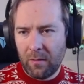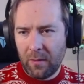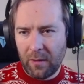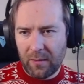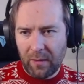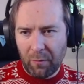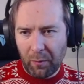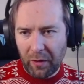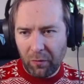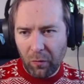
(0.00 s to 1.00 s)
It's giving
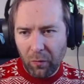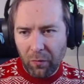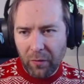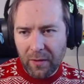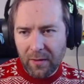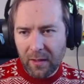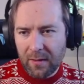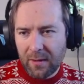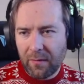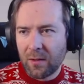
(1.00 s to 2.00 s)
me 2, 3,
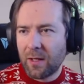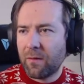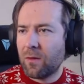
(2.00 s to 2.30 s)
6, 7, 7,